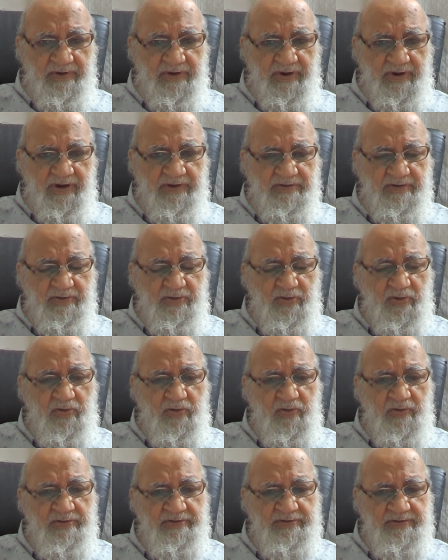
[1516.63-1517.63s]
And the
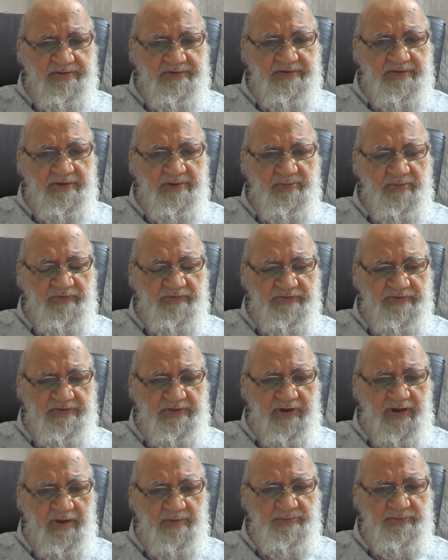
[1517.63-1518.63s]
whole system of
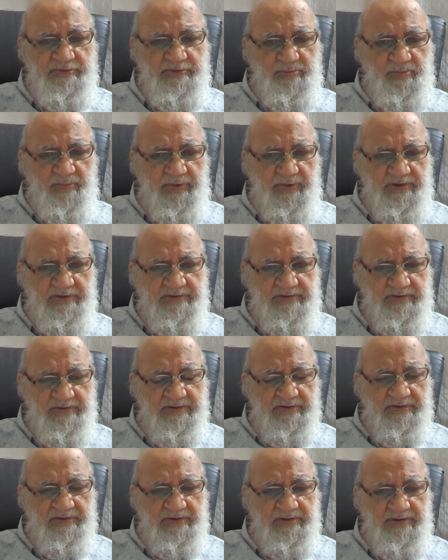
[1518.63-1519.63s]
Islam is based
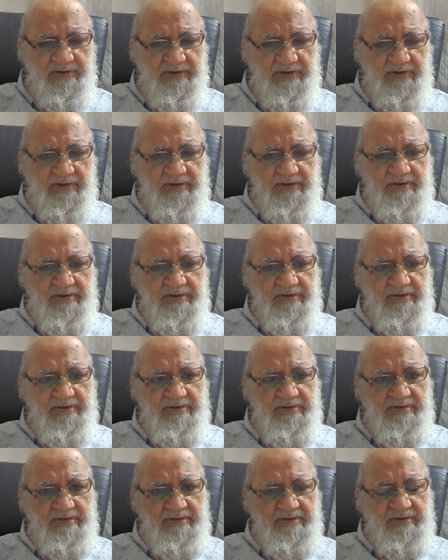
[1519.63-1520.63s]
on
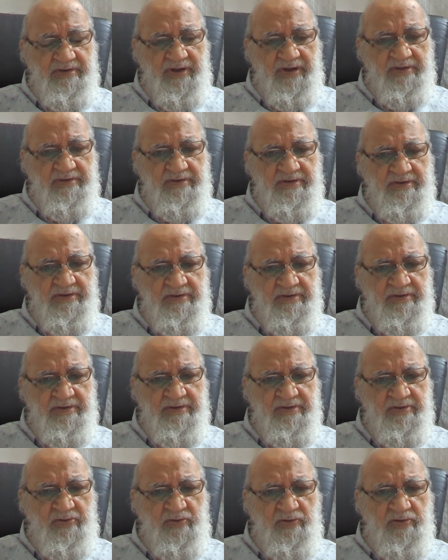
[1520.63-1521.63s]

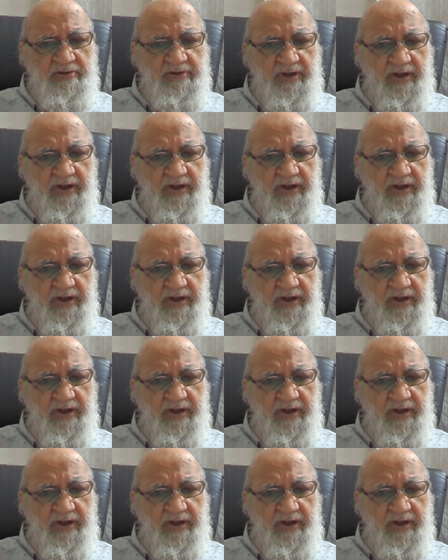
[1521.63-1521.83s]
the good